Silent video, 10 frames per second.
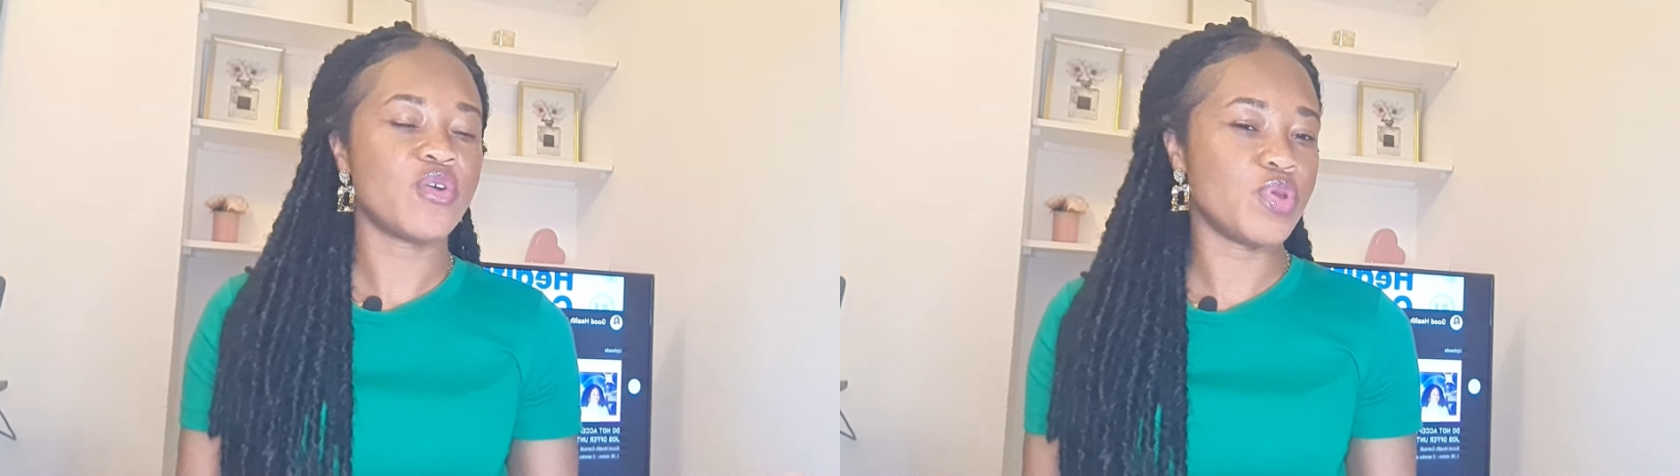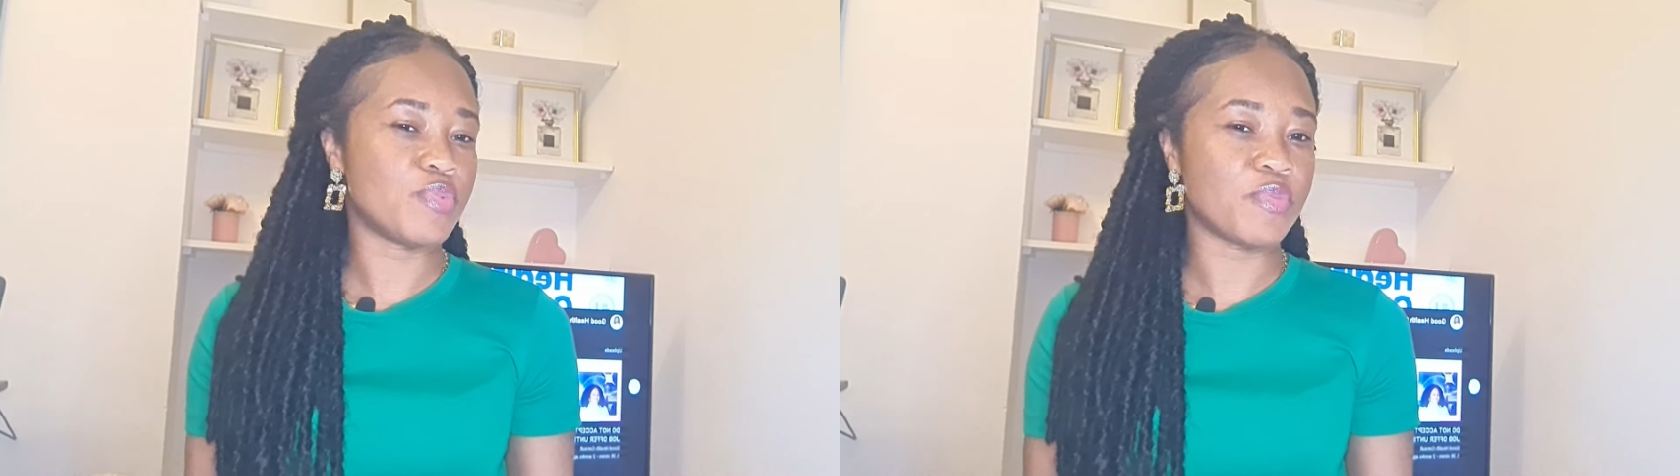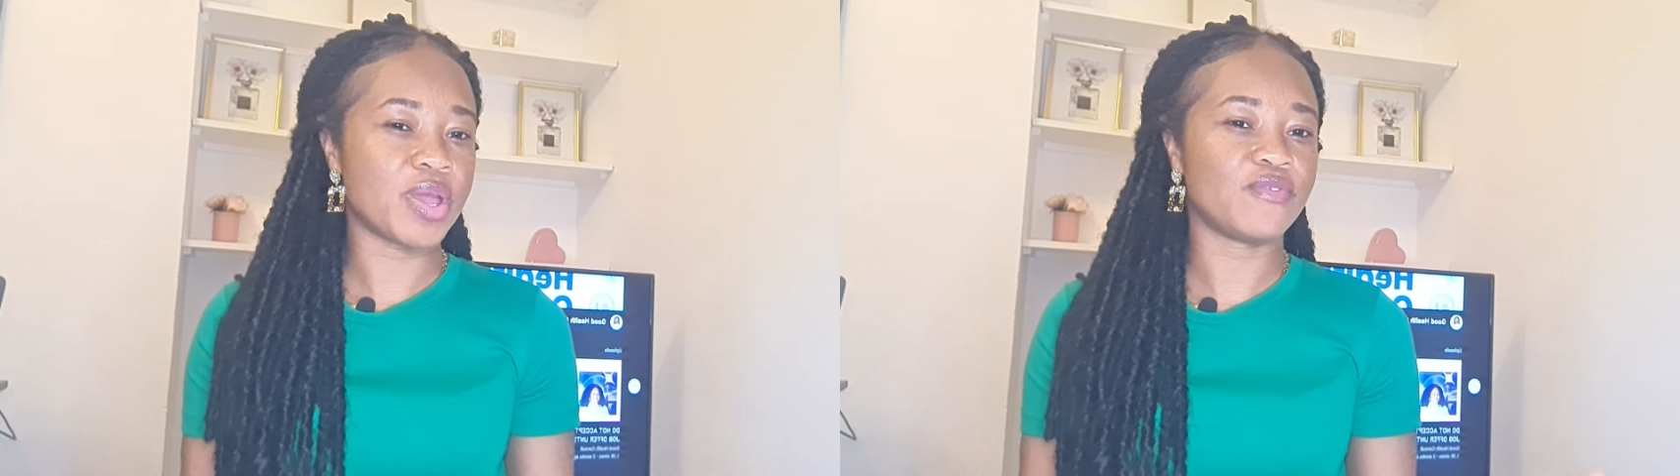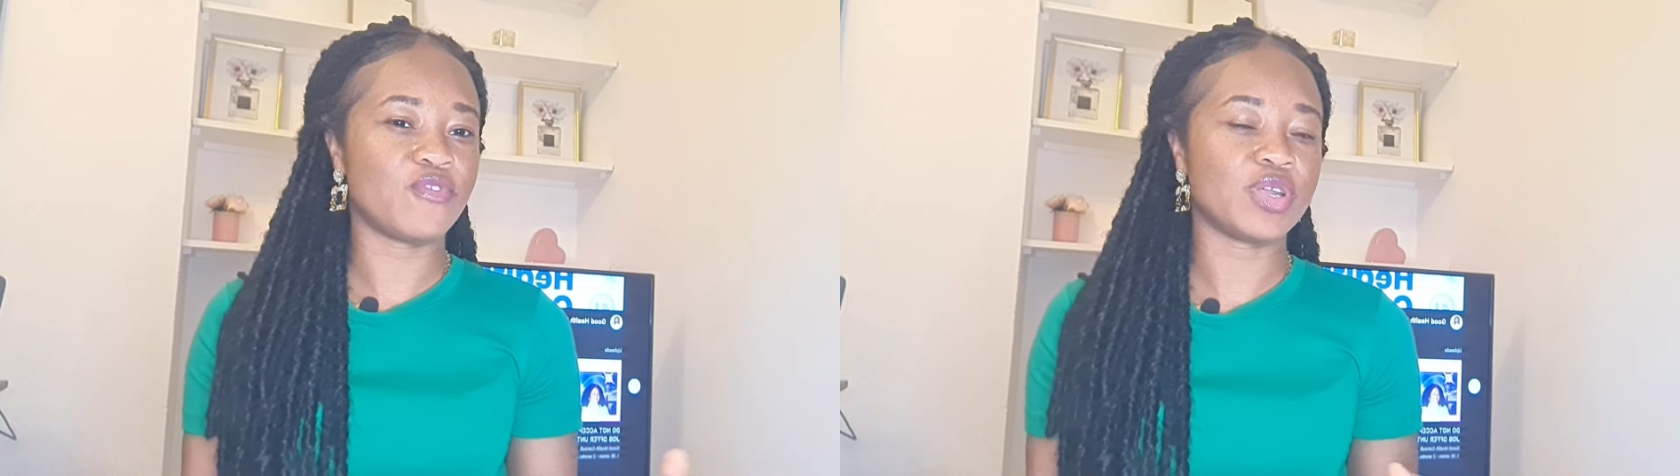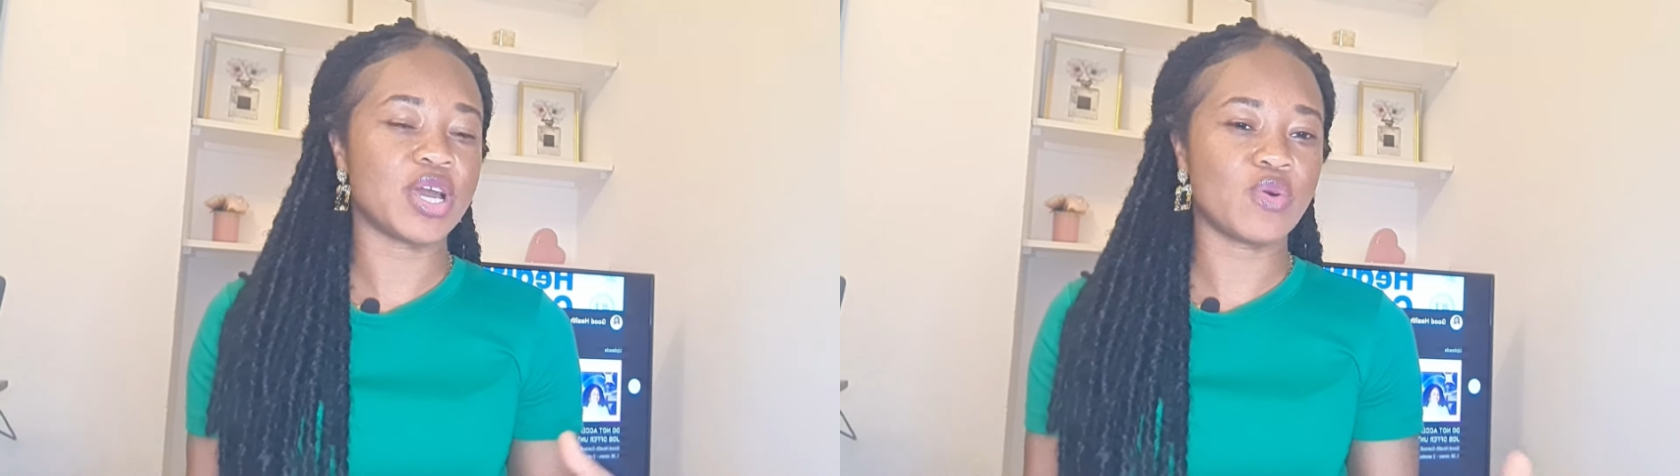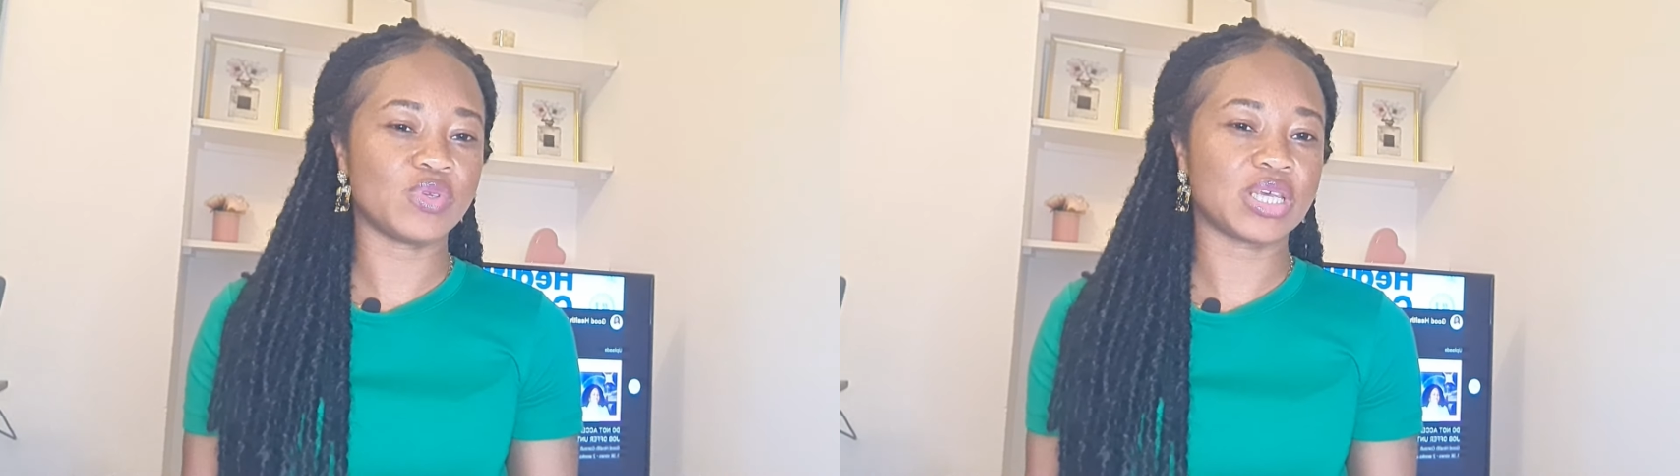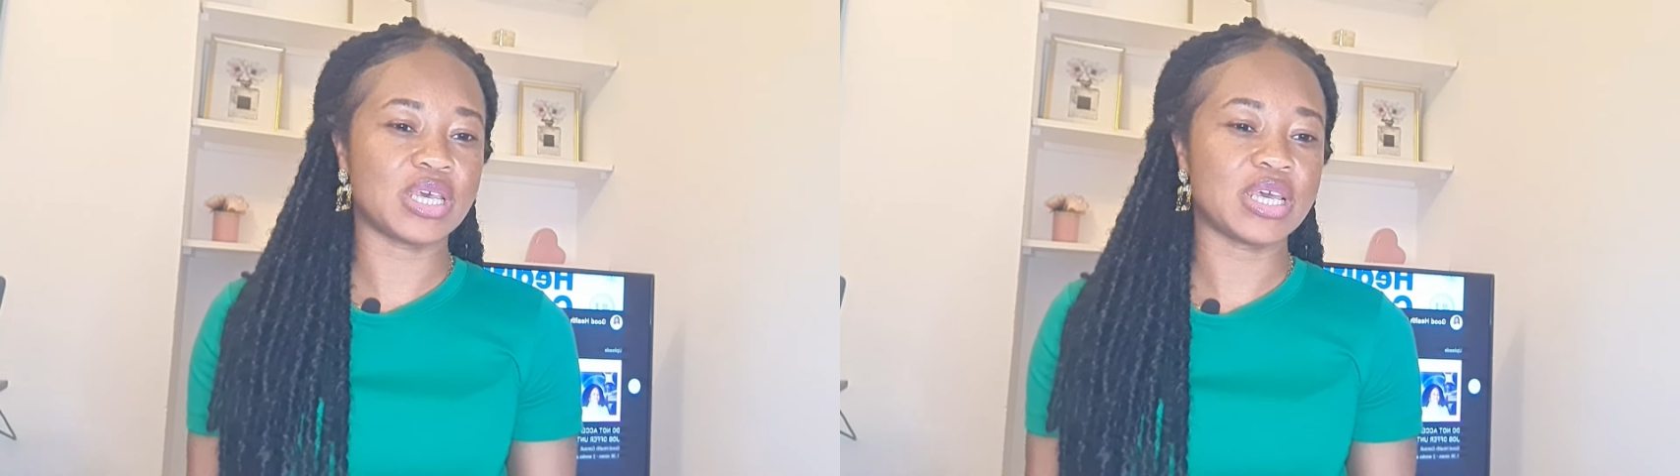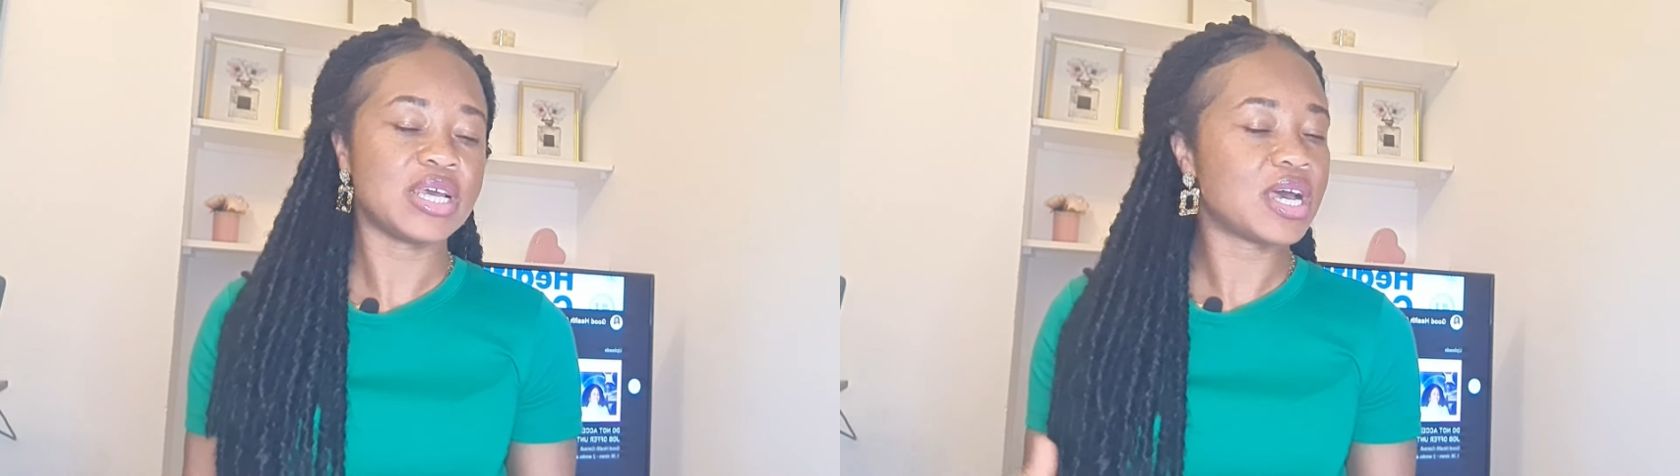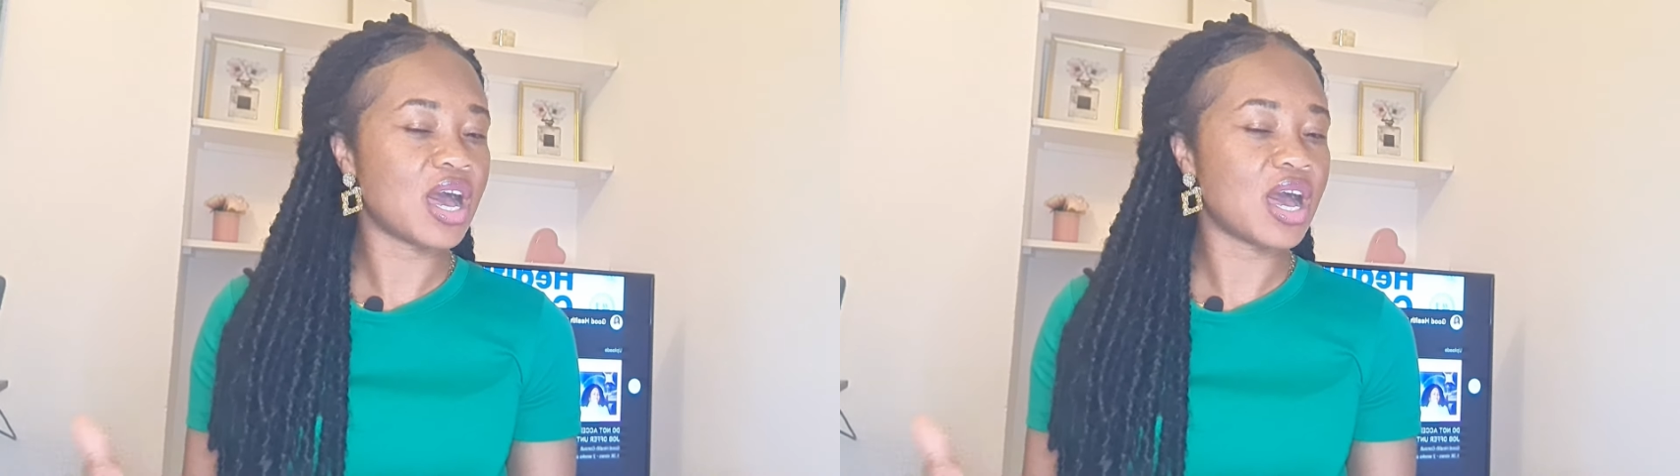we prepared for the OSCE.